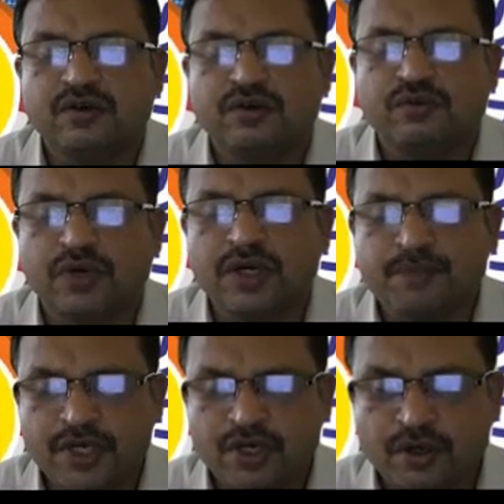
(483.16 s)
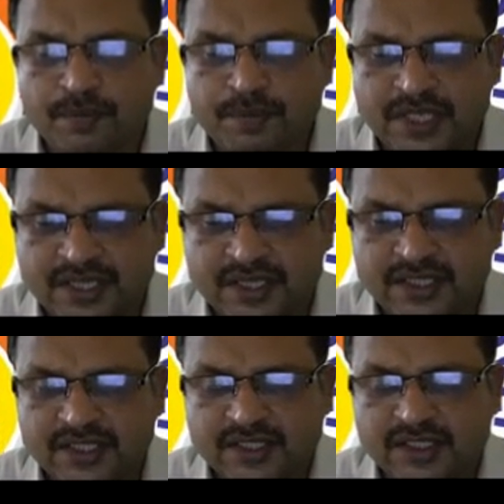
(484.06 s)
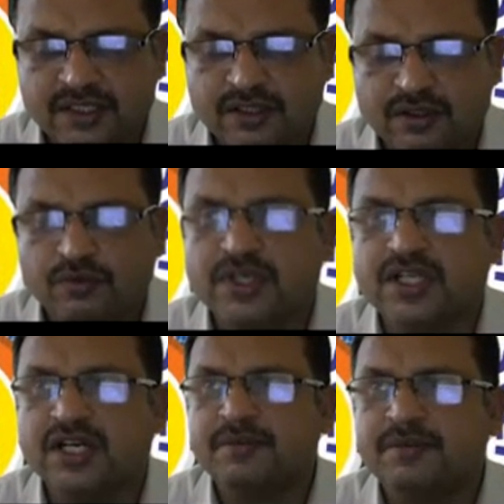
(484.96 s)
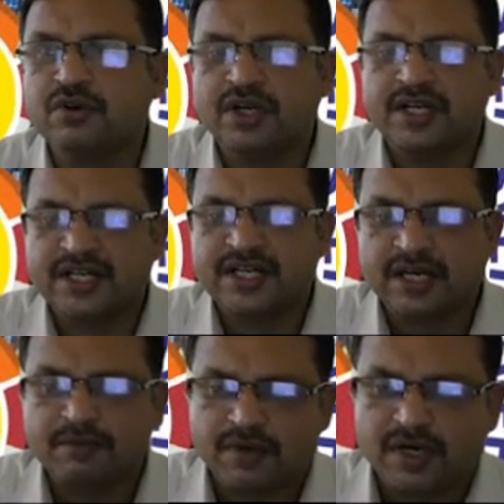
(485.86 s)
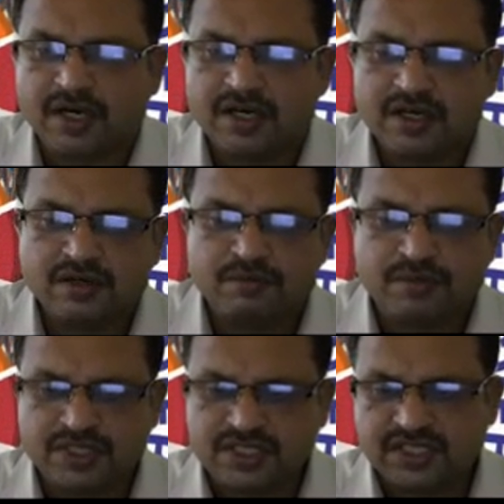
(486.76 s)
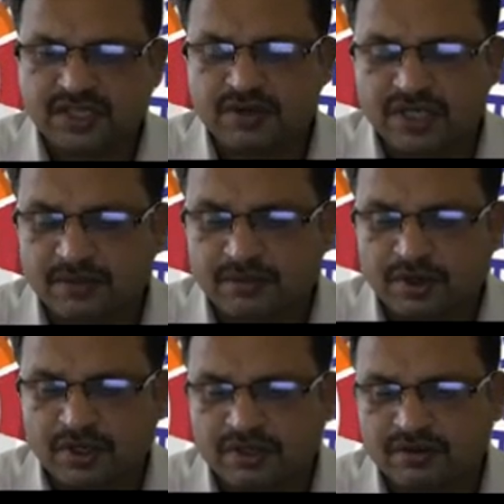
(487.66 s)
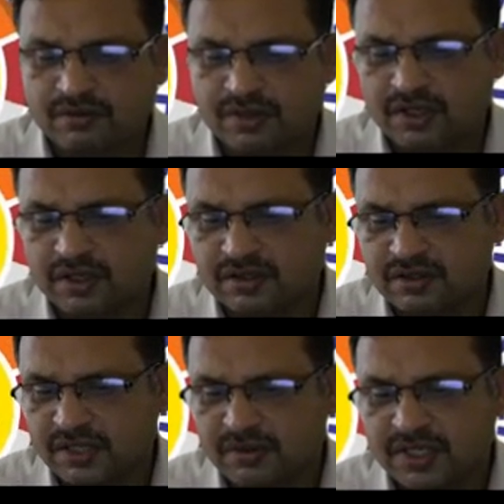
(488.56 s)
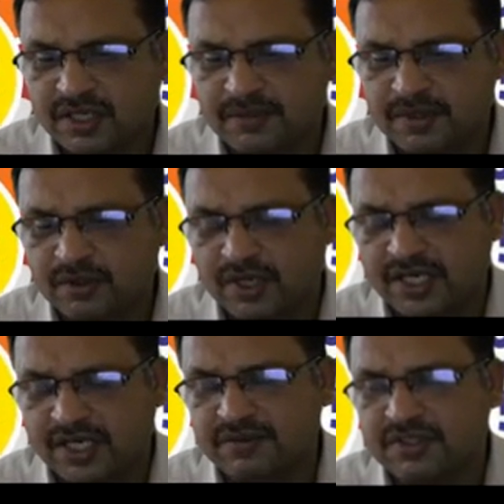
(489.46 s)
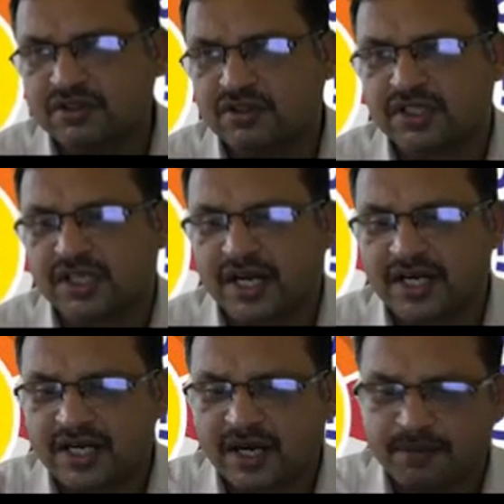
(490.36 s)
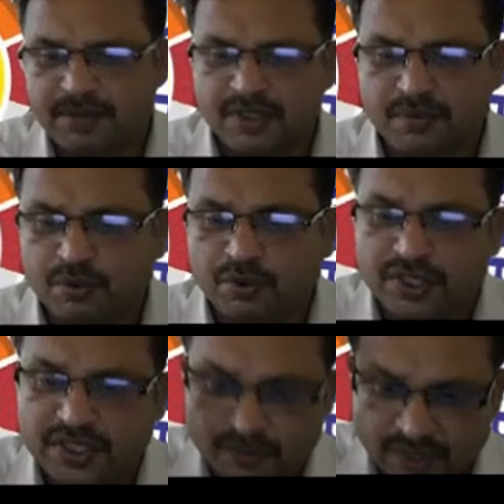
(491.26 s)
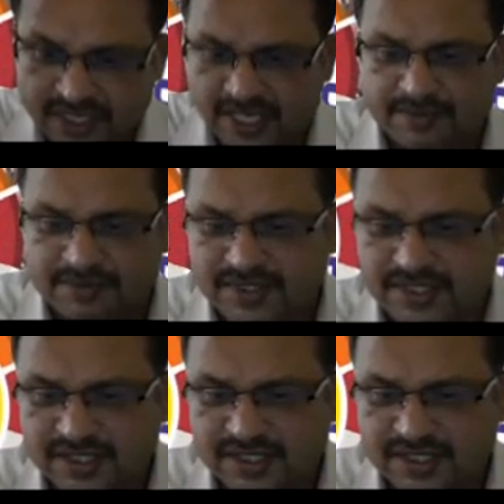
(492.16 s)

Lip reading: one pair of teeth will come in contact up. First, they will come in contact with each other, and after 41 times